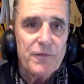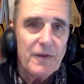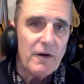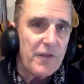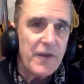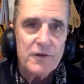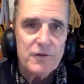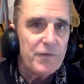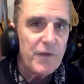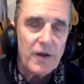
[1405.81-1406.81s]

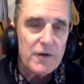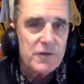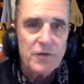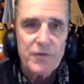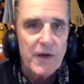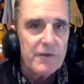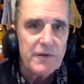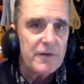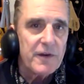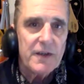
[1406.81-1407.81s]
1,000 flyers and
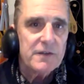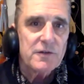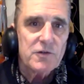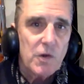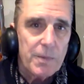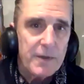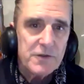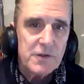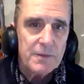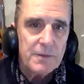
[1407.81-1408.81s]
500 kids to show up in a
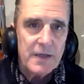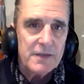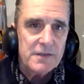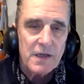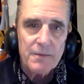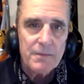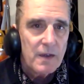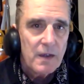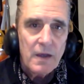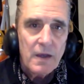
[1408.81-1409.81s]
gymnasium
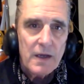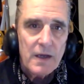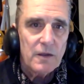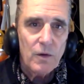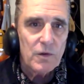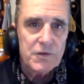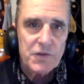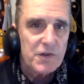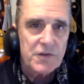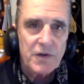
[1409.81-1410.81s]
at the local
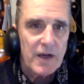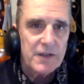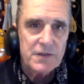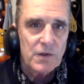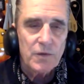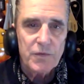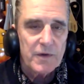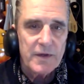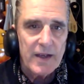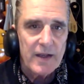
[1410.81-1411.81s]
church or high school for
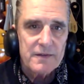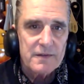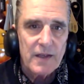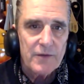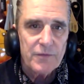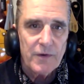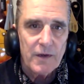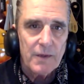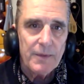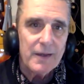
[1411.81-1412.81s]
a dance and have
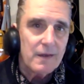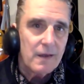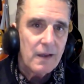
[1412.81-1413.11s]
fun. I mean,